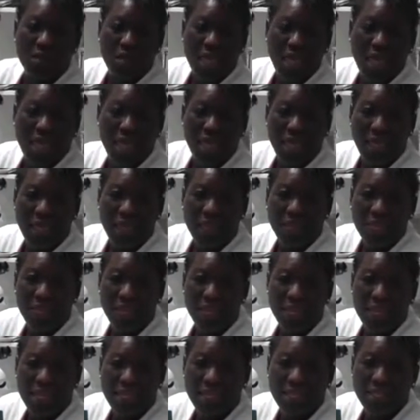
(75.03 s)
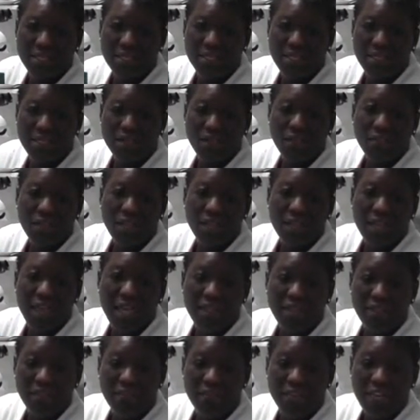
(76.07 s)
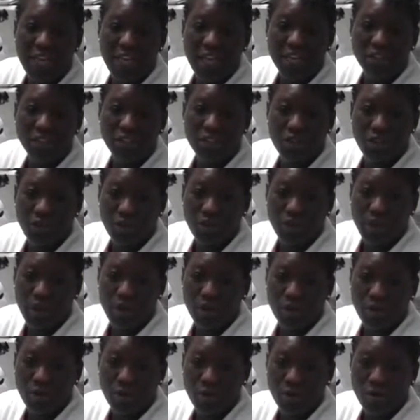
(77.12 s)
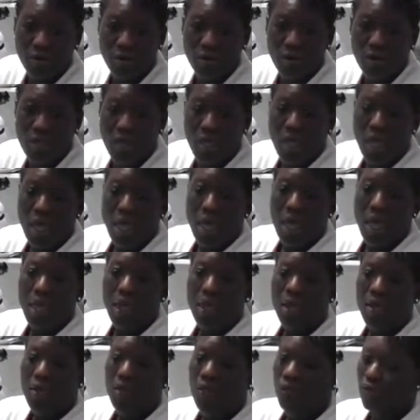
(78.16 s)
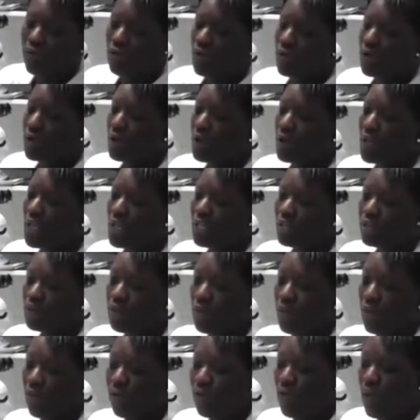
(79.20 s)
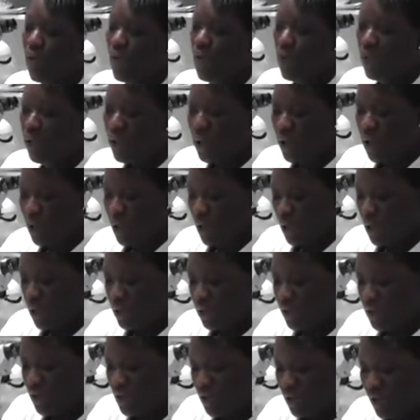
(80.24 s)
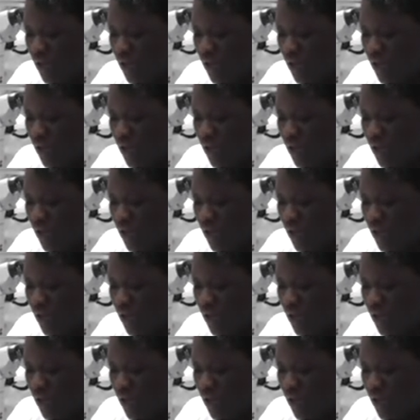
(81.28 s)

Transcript: here that he did on the classification of barnacles. And I often need to refer to